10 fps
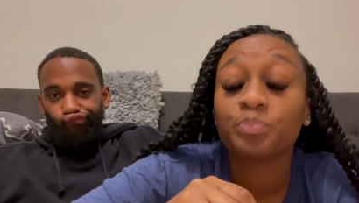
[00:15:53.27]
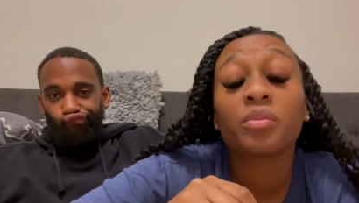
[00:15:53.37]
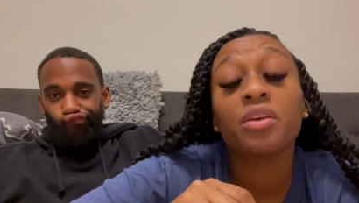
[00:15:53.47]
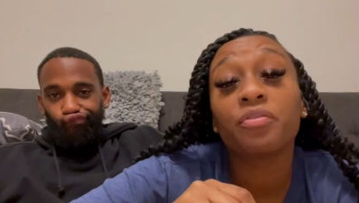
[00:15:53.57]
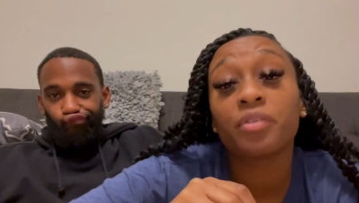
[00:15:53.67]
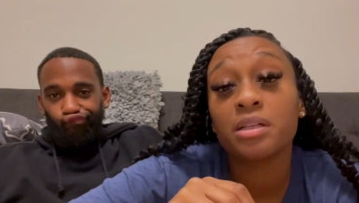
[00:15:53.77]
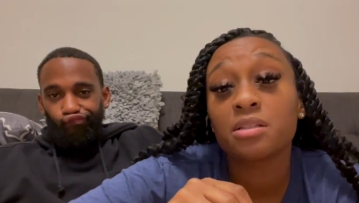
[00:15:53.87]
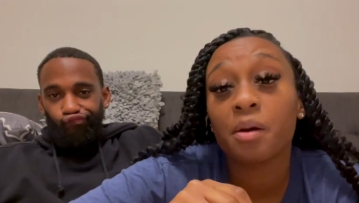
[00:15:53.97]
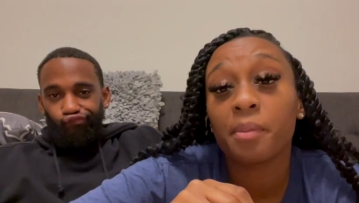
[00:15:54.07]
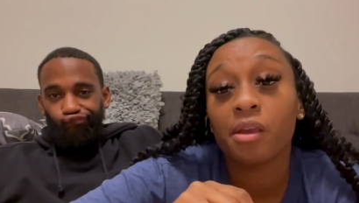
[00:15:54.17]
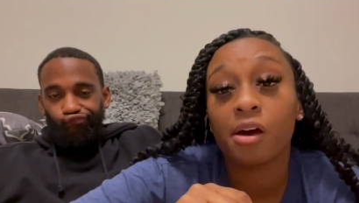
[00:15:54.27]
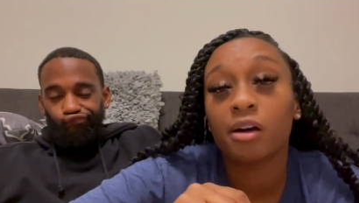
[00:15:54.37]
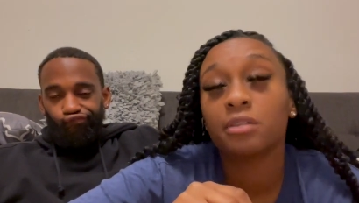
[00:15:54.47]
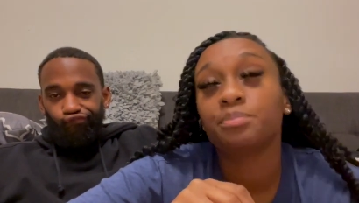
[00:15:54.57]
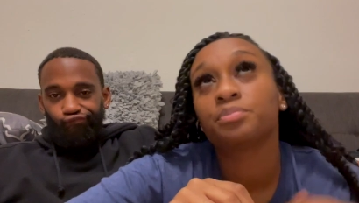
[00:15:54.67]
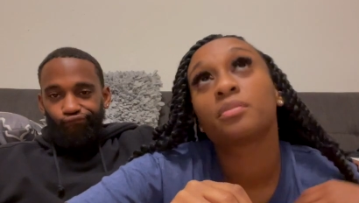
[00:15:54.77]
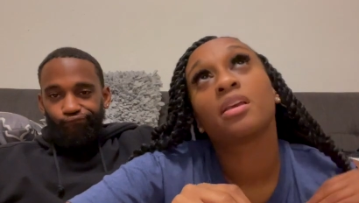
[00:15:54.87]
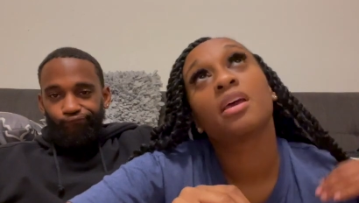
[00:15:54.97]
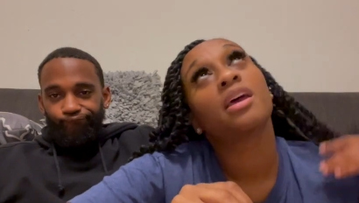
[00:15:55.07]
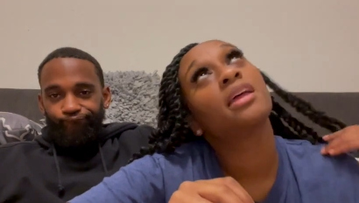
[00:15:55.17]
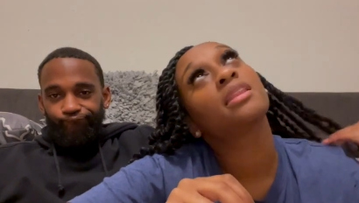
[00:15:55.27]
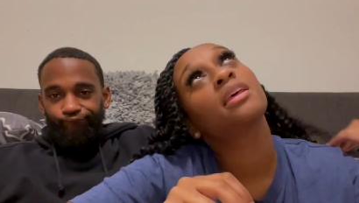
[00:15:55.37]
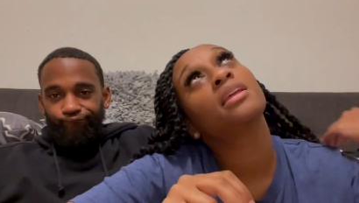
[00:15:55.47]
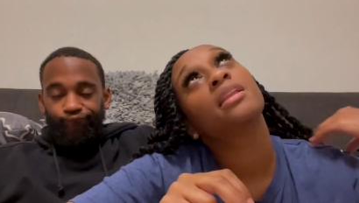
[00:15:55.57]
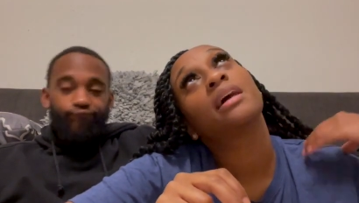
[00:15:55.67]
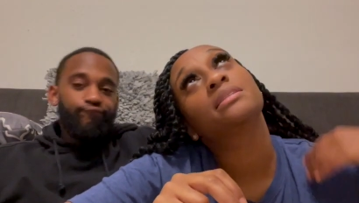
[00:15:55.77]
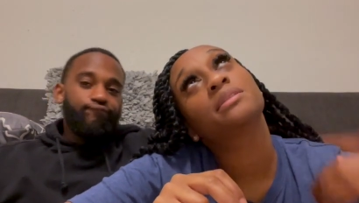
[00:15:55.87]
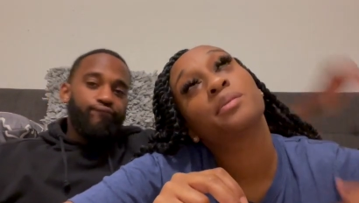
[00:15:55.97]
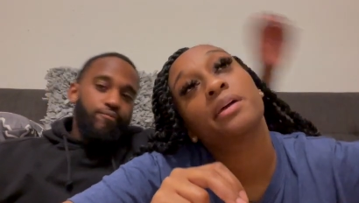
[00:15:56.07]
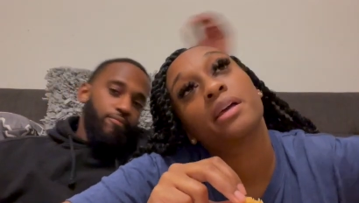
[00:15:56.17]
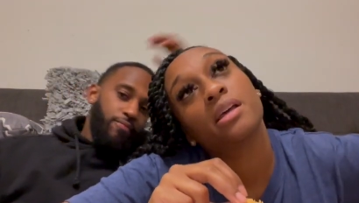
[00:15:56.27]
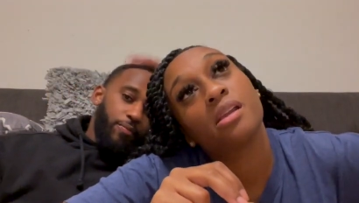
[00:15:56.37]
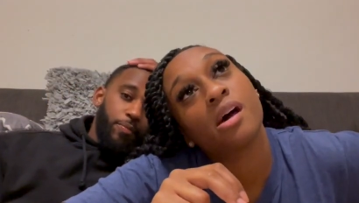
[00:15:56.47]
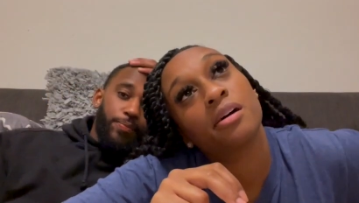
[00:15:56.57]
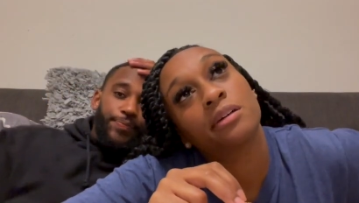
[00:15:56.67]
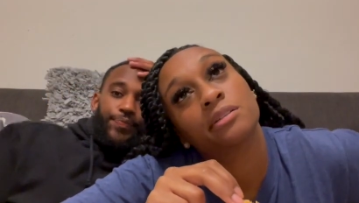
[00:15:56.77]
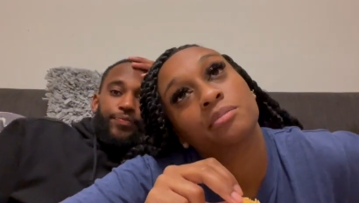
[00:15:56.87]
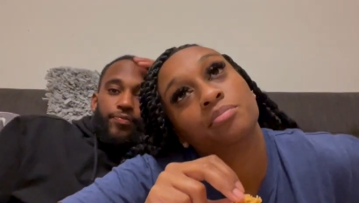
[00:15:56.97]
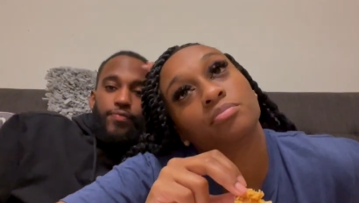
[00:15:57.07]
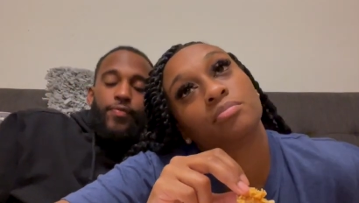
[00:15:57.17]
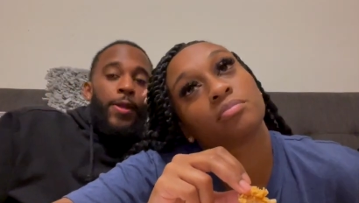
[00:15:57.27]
Speaker 1: He friends on me, y'all. And then that's when um